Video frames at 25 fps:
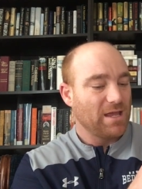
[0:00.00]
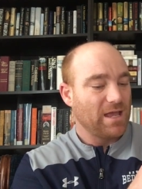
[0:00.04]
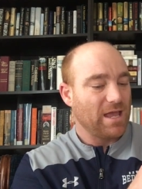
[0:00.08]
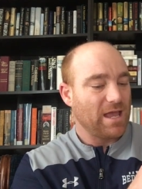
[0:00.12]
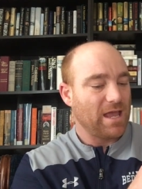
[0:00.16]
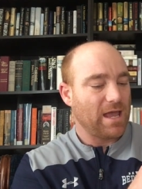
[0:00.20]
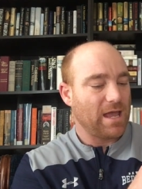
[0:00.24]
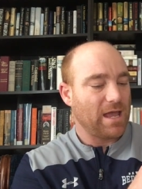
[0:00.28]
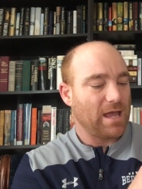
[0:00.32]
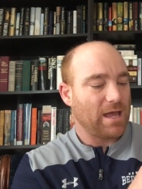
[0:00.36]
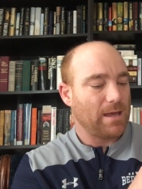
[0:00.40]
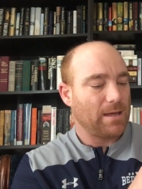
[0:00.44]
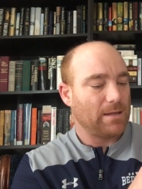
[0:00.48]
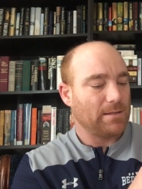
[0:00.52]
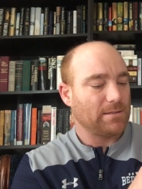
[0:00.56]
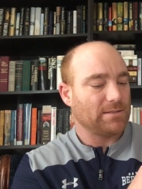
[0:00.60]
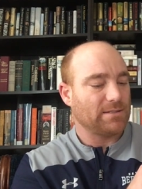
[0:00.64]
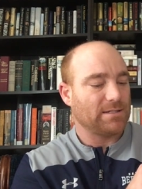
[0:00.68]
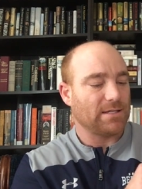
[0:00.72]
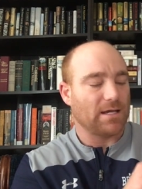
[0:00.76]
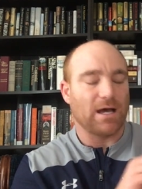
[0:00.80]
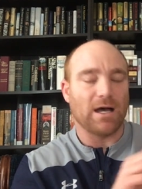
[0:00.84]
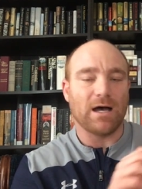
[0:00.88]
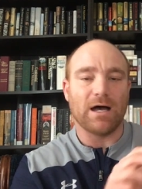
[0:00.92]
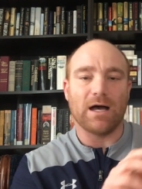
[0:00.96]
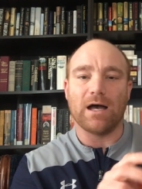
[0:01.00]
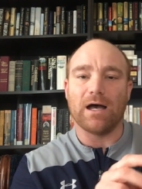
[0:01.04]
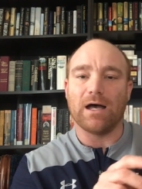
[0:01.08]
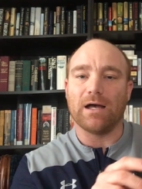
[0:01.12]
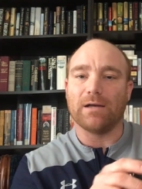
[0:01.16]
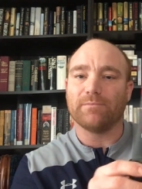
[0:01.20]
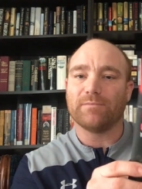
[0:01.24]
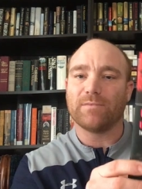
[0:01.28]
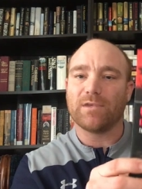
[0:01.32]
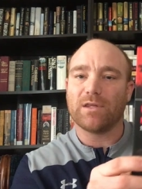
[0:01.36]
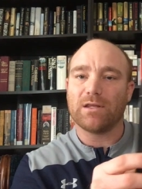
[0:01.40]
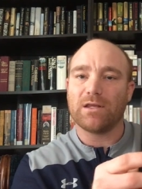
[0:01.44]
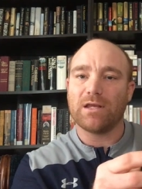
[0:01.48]
And uh,
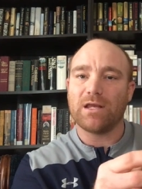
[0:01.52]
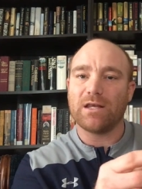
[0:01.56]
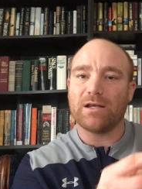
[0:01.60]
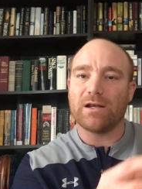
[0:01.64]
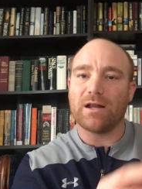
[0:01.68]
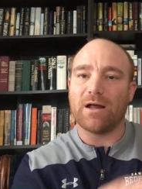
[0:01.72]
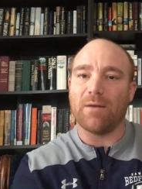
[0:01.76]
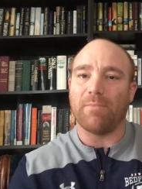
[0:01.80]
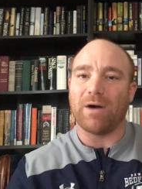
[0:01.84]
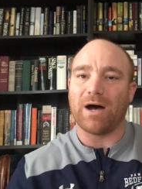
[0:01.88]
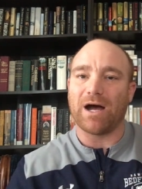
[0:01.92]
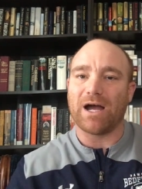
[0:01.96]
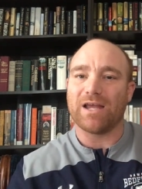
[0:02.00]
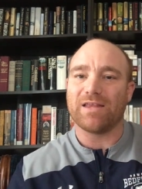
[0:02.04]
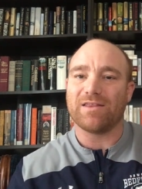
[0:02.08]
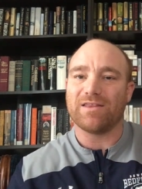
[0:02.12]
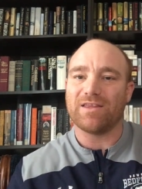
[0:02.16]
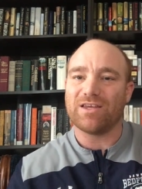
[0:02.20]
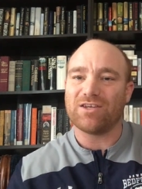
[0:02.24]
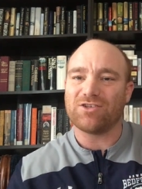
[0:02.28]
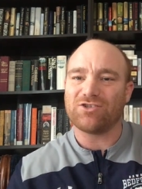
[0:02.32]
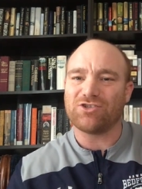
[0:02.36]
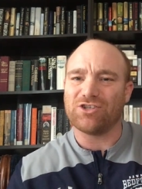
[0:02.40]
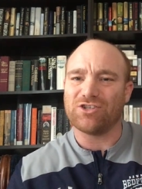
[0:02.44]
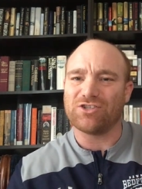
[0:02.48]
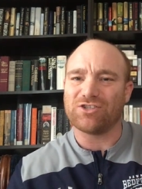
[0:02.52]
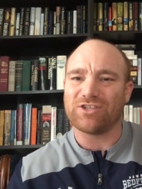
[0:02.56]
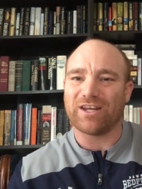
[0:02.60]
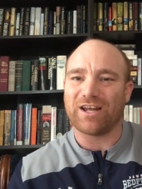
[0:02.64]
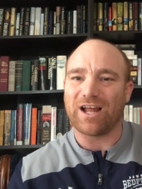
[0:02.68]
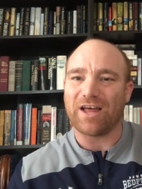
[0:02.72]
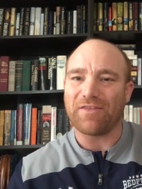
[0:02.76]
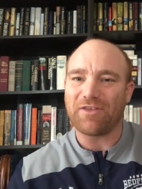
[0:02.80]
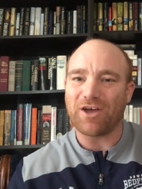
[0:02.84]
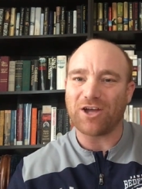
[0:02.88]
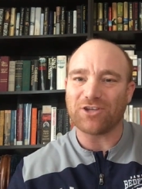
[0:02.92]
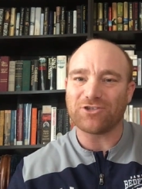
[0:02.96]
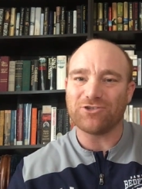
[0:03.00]
ended up buying this. She said,
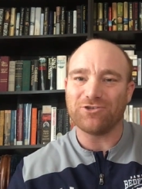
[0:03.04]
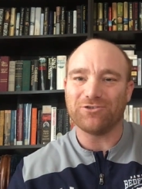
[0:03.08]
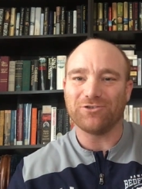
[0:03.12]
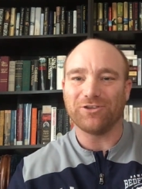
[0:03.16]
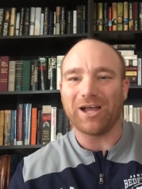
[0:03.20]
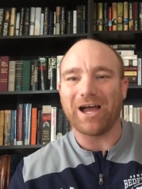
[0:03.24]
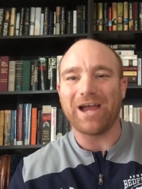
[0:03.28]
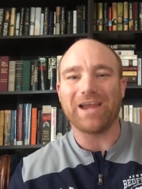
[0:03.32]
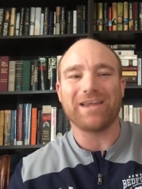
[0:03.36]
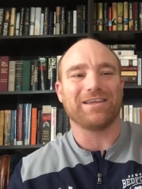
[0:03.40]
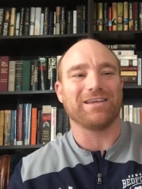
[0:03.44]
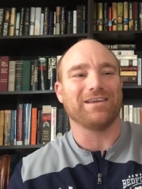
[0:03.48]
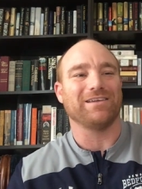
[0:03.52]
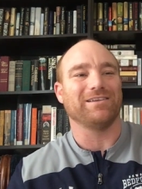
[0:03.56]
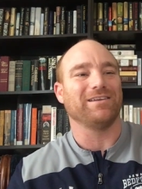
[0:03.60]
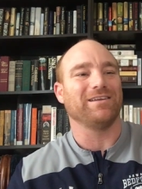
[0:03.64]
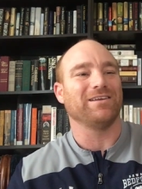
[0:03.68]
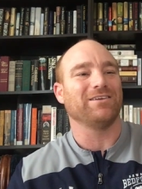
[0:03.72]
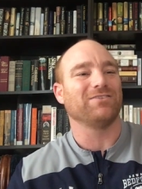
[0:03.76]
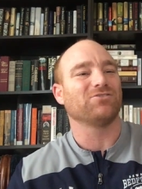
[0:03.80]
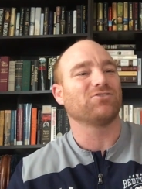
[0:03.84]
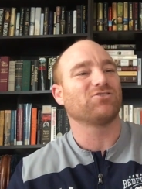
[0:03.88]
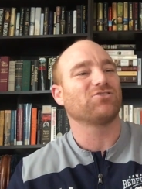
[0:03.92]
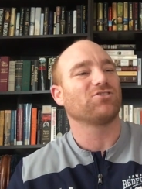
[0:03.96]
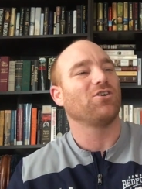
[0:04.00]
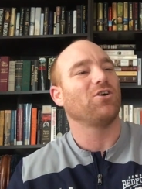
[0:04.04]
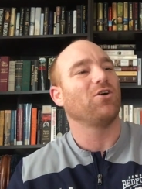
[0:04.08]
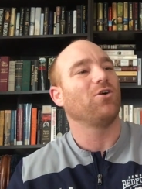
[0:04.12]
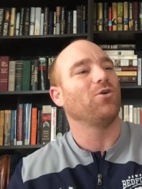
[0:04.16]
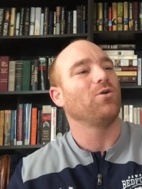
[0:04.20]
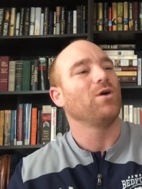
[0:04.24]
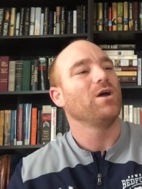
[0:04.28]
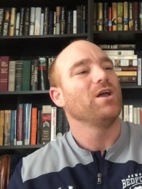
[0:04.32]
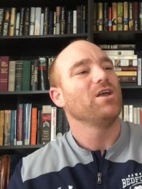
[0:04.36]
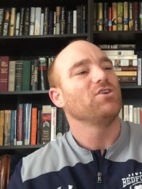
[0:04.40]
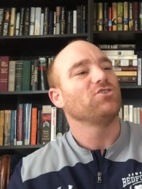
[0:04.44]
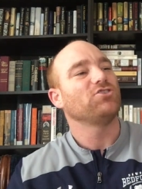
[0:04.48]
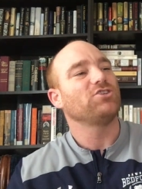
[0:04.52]
I thought you'd like it. And
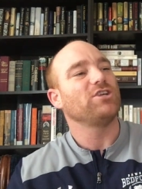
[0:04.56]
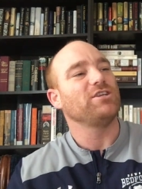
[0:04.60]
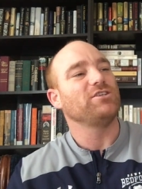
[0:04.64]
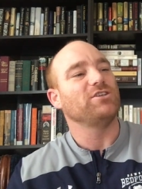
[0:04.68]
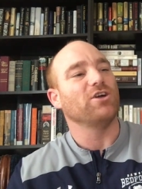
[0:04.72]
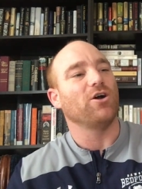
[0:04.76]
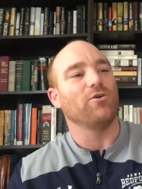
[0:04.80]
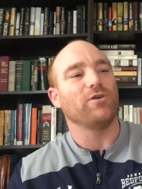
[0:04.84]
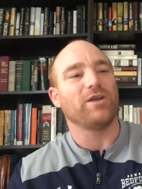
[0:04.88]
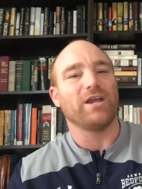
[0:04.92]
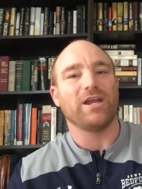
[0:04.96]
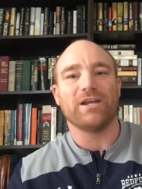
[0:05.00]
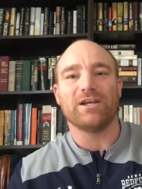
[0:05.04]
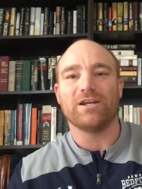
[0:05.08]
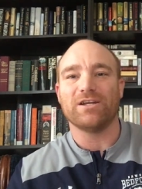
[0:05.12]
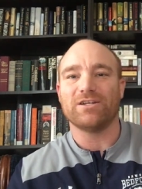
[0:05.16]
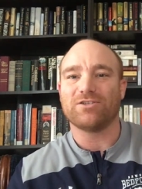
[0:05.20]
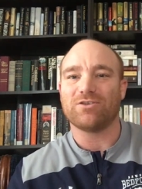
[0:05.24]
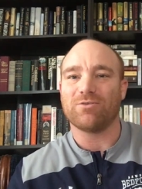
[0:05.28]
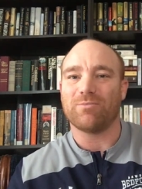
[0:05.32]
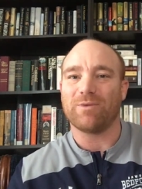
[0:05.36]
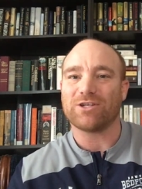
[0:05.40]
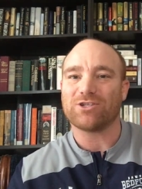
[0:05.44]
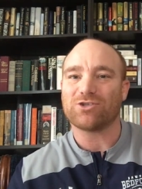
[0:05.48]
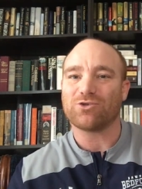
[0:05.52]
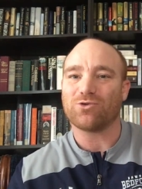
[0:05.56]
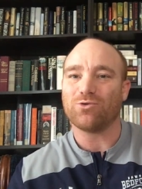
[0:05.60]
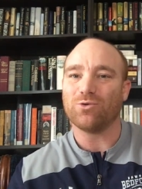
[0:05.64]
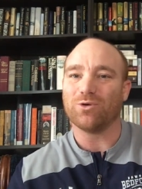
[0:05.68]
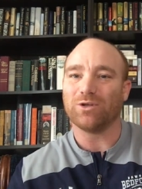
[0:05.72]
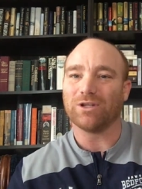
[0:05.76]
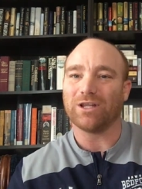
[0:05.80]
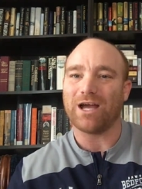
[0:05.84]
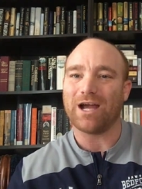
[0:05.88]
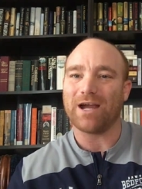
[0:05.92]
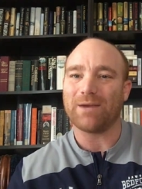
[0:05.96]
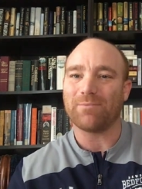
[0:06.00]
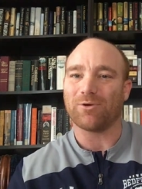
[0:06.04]
so she donated it to my
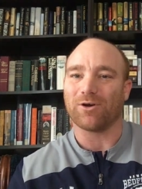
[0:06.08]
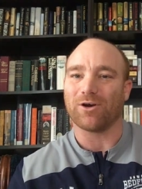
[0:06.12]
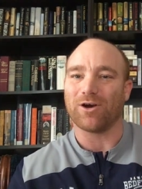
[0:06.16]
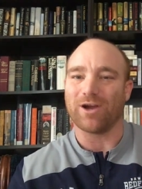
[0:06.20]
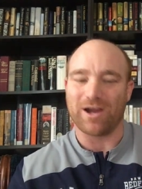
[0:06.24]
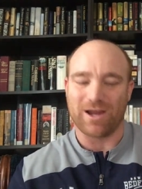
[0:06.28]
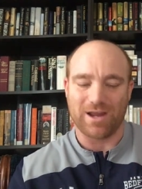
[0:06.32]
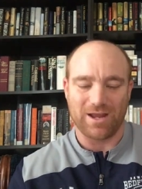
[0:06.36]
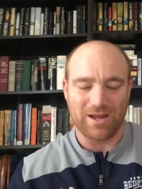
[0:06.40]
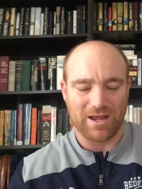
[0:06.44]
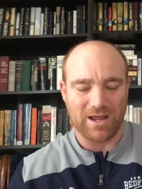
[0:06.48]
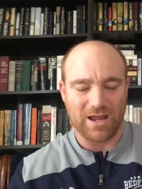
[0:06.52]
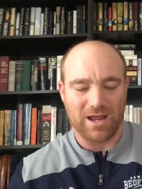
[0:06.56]
school library.